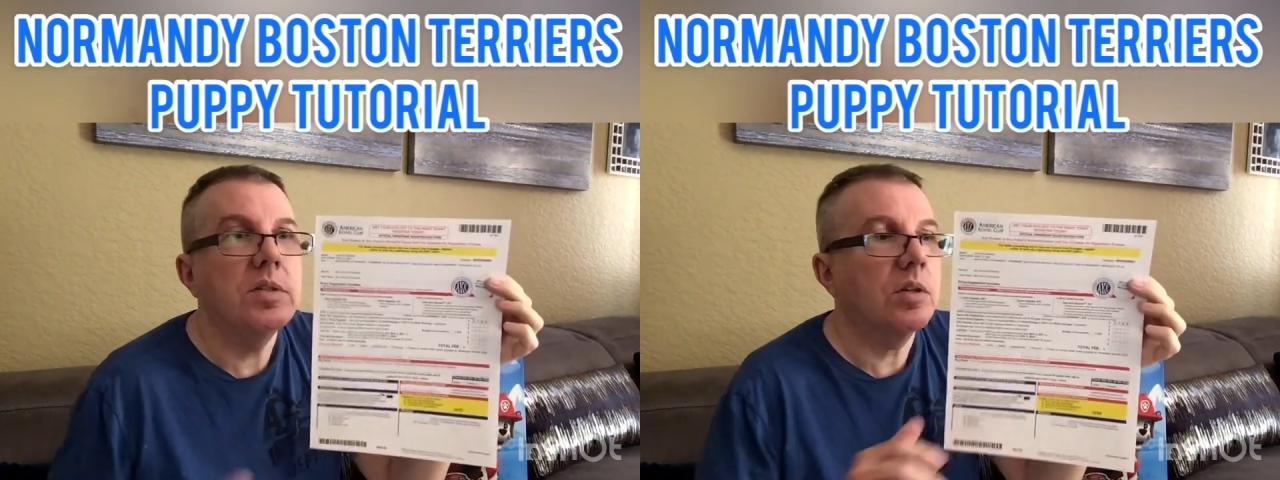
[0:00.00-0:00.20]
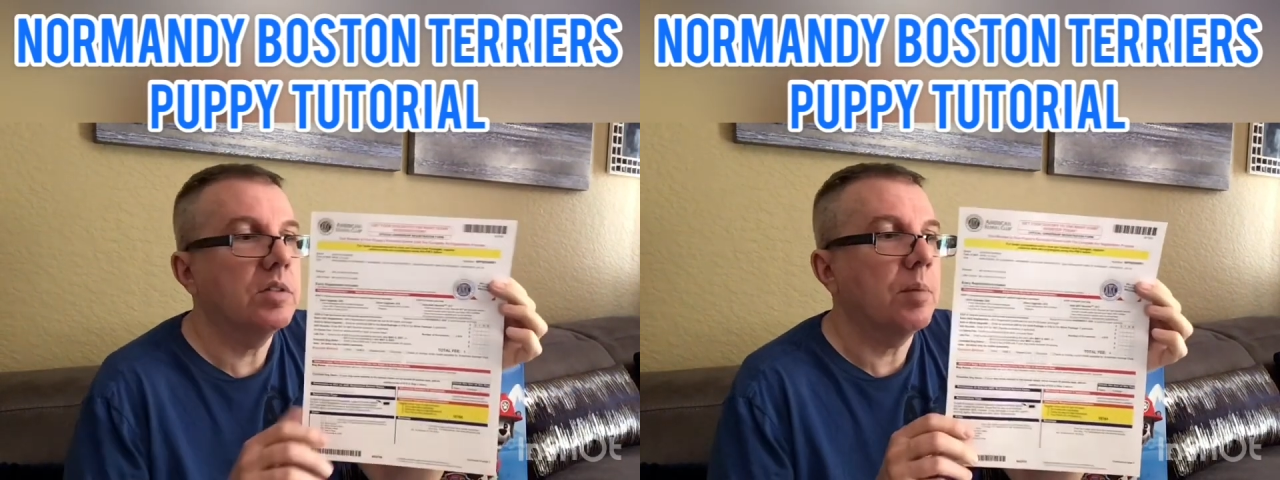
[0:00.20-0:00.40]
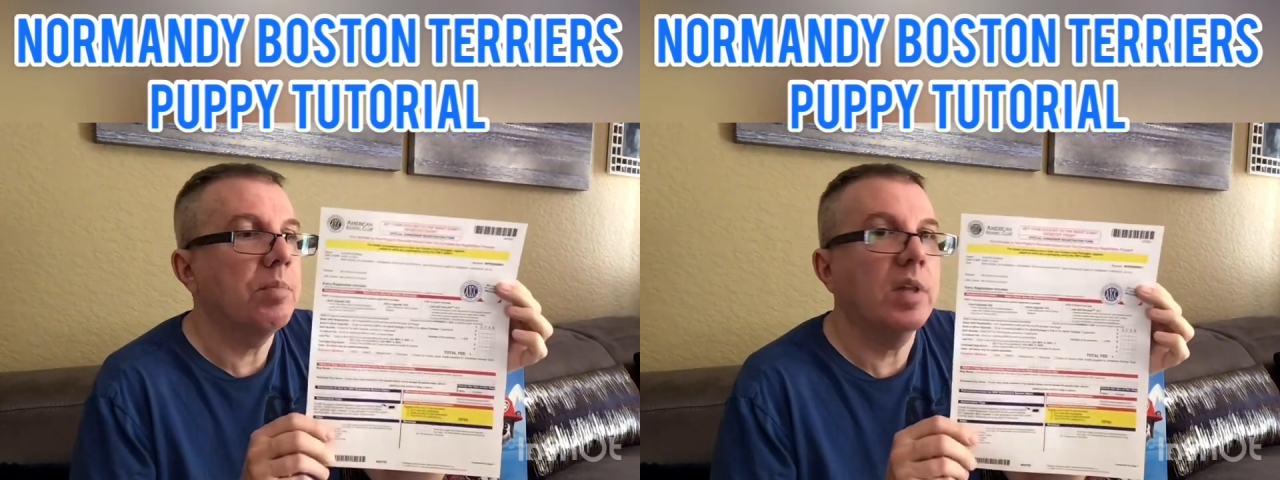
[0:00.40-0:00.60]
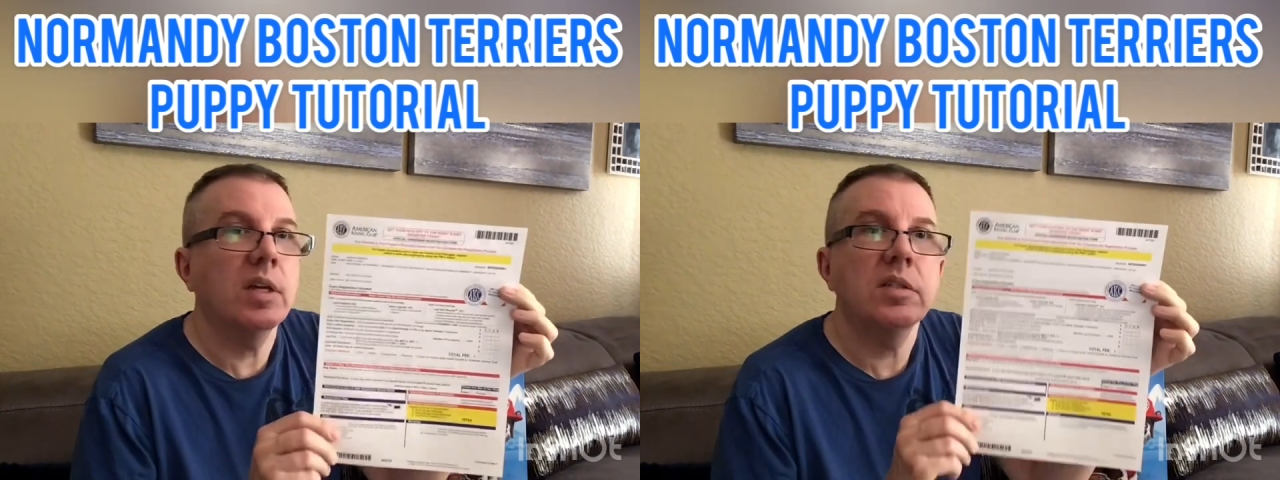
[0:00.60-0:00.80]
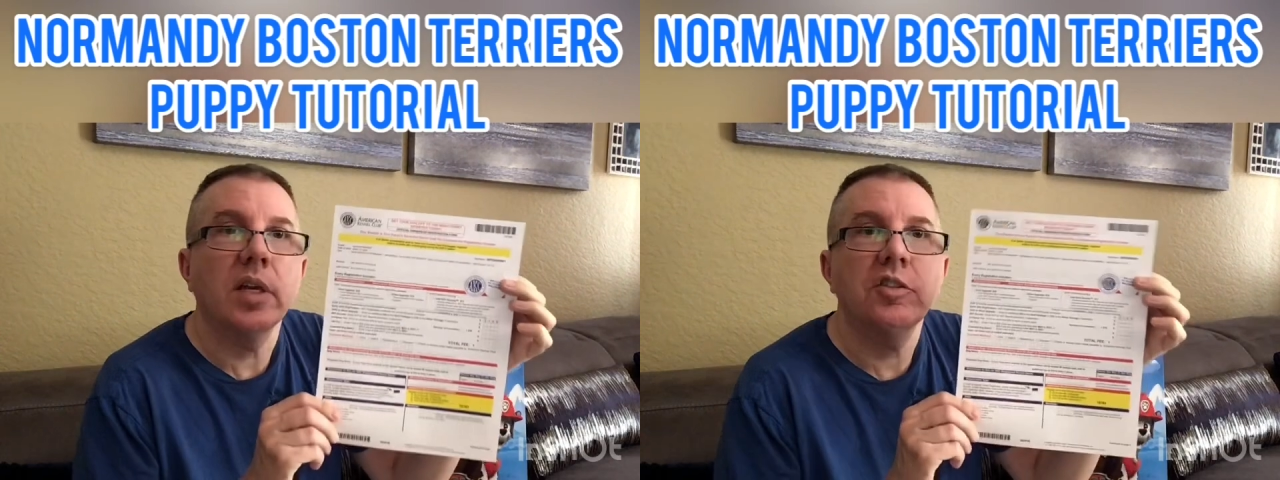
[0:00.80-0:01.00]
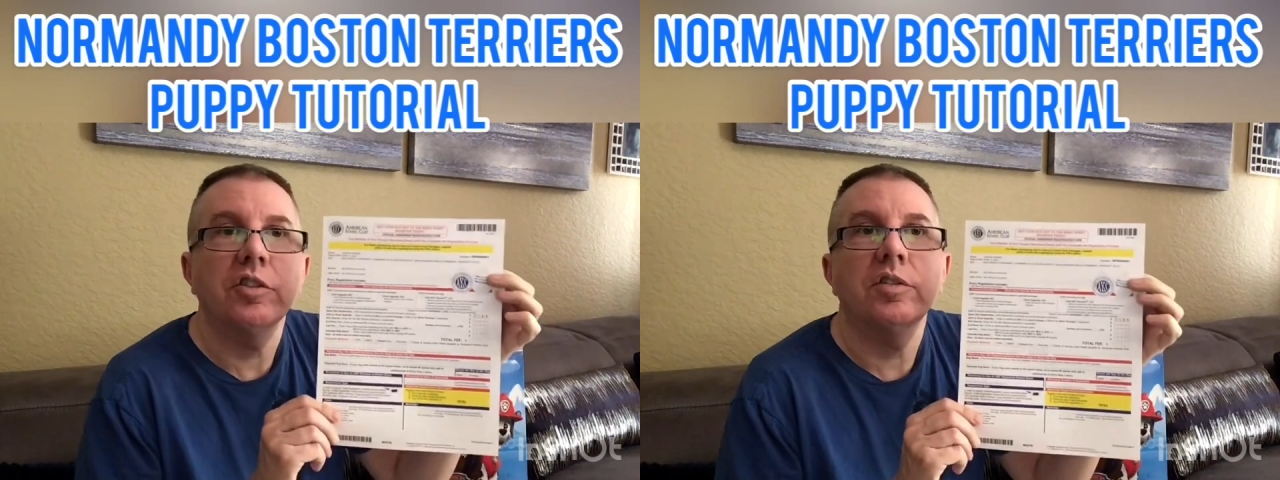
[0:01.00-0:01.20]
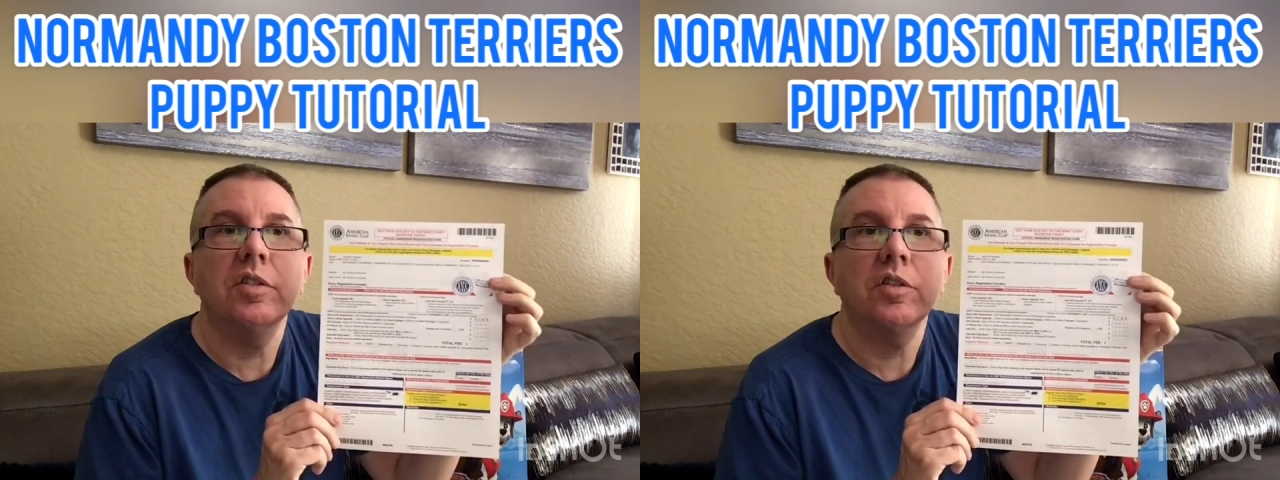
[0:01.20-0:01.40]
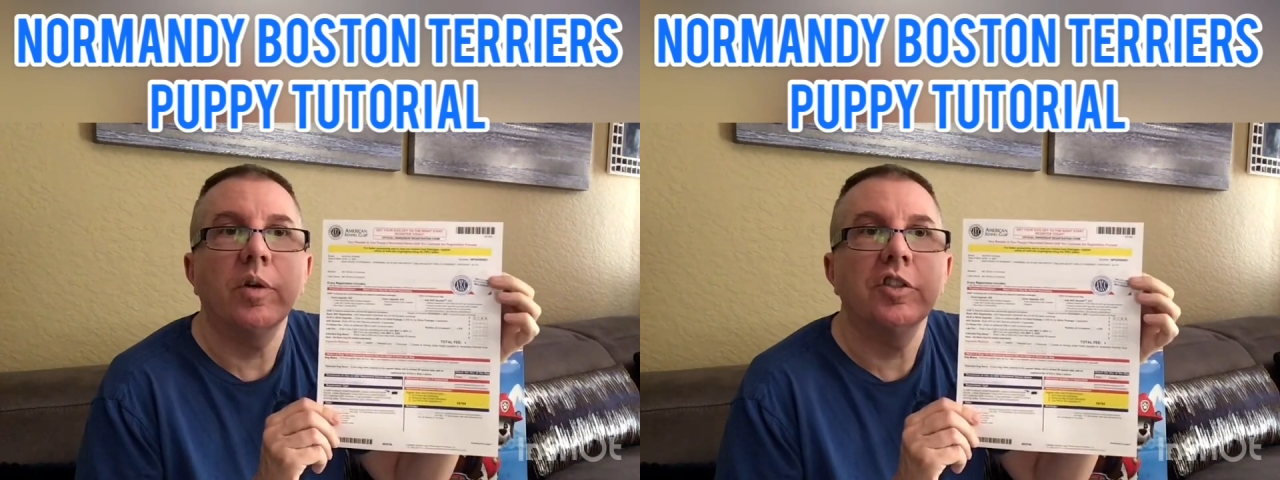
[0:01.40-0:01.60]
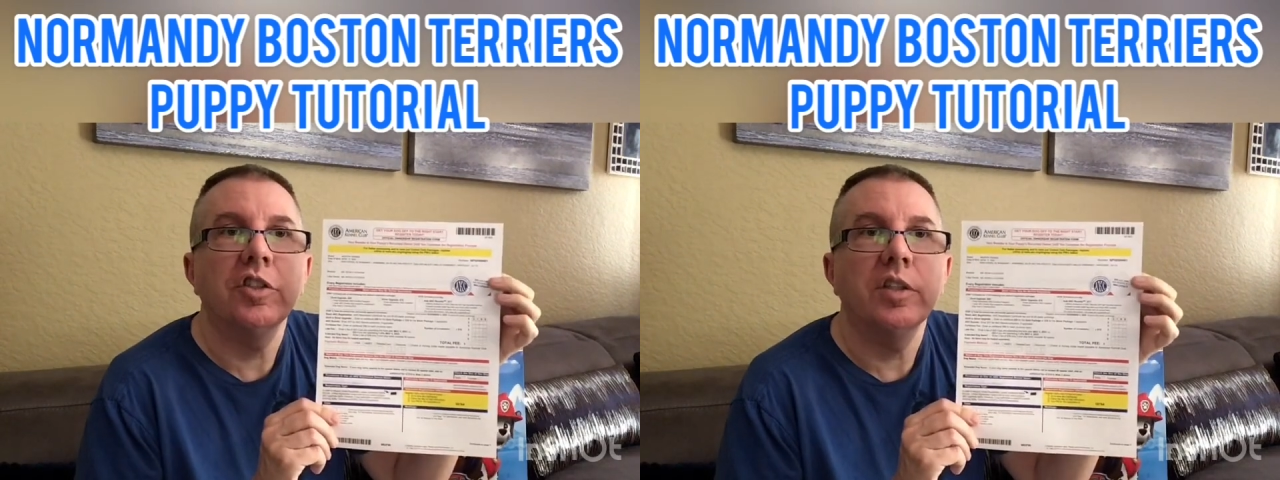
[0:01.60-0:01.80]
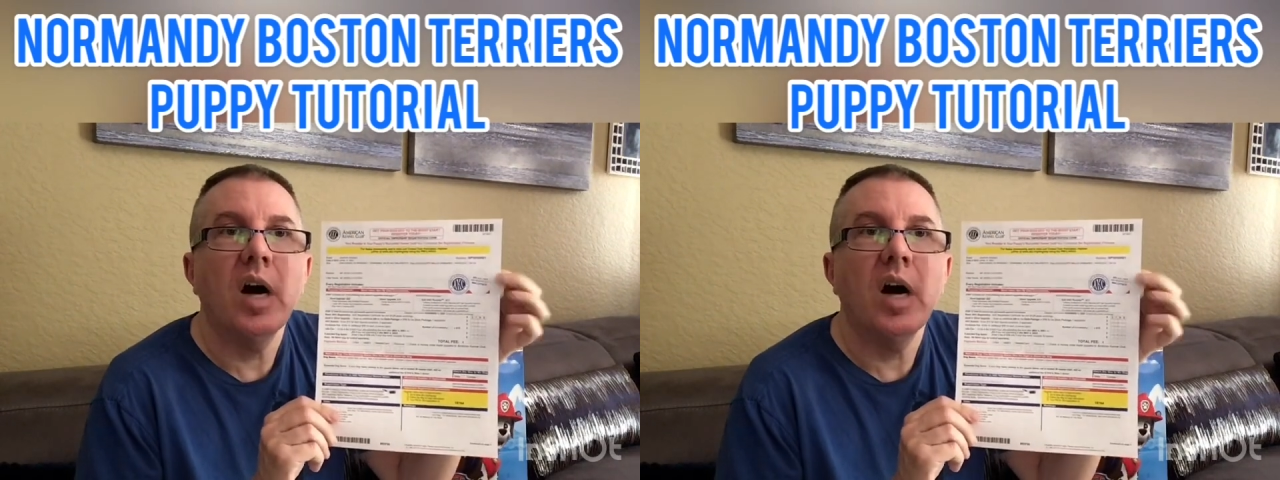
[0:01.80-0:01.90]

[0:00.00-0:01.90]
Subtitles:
are some things at your discretion.